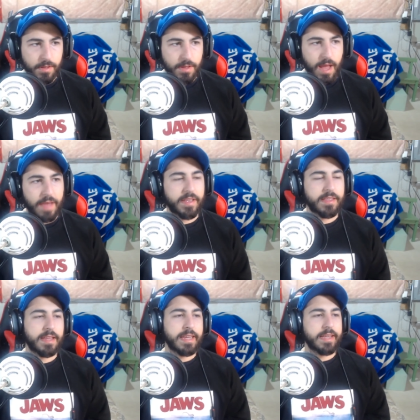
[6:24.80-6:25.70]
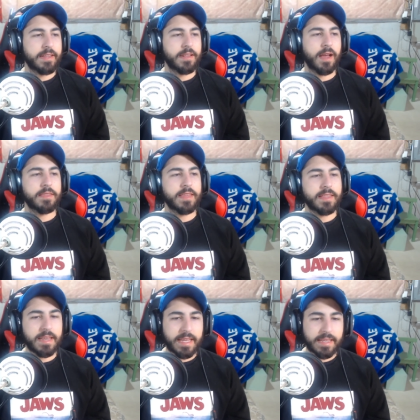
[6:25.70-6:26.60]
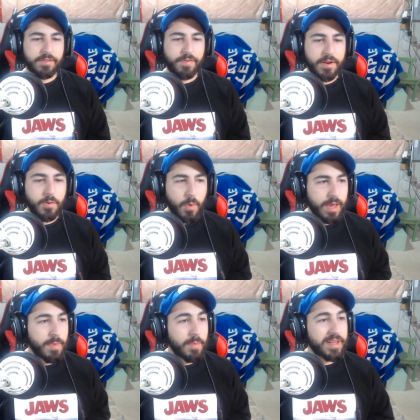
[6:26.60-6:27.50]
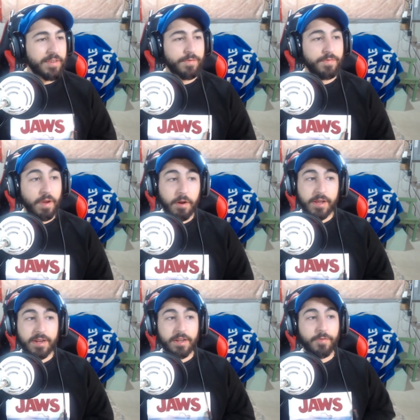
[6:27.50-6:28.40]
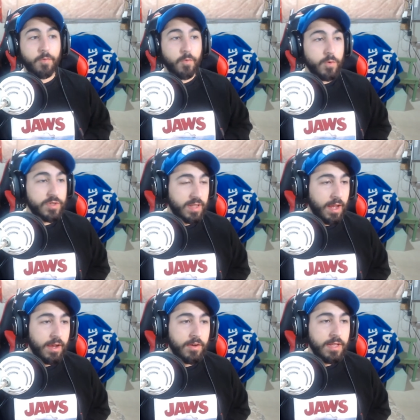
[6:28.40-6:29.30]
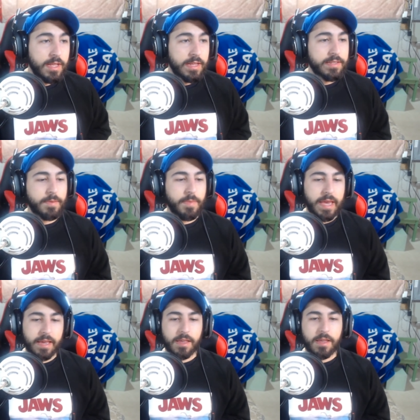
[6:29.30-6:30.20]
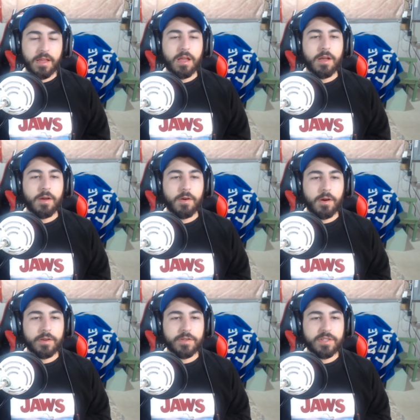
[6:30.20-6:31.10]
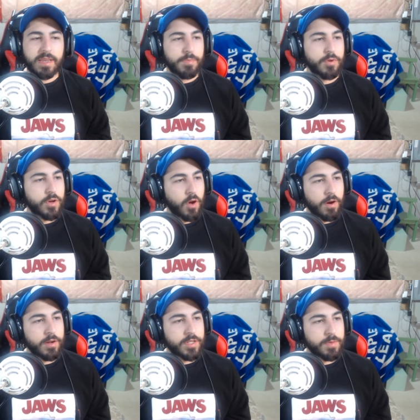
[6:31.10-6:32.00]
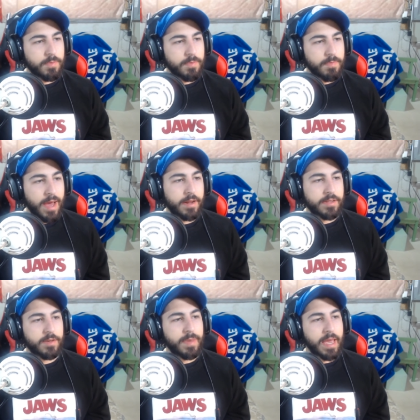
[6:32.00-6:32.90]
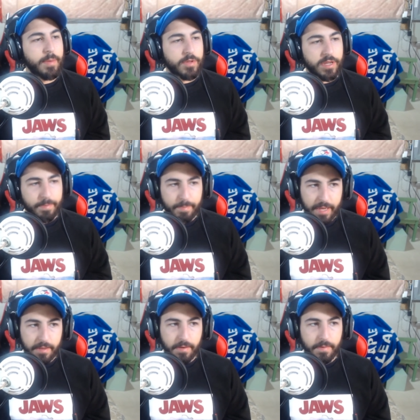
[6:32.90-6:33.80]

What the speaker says: I think they need to find a way, maybe a different variant, a different rule style, to make simpler cards meta to be able to compete.